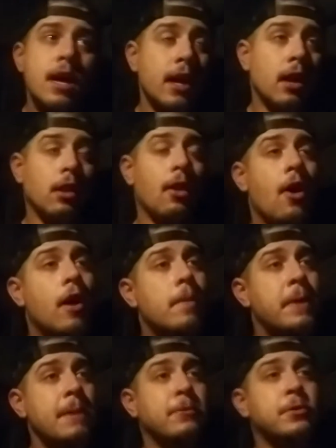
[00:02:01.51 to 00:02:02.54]
And a lot
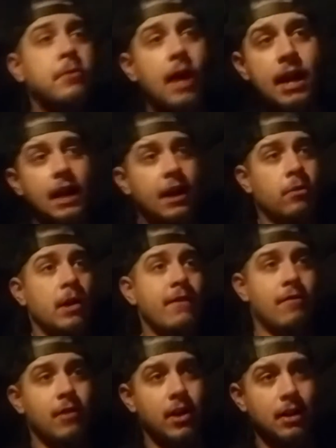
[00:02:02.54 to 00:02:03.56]
of people do that don't
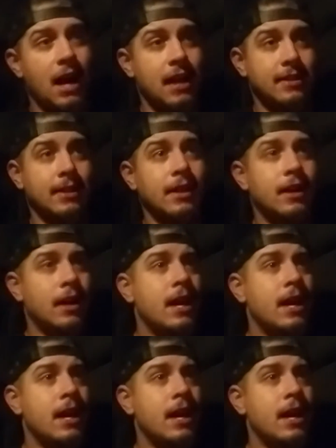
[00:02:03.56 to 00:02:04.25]
even realize it.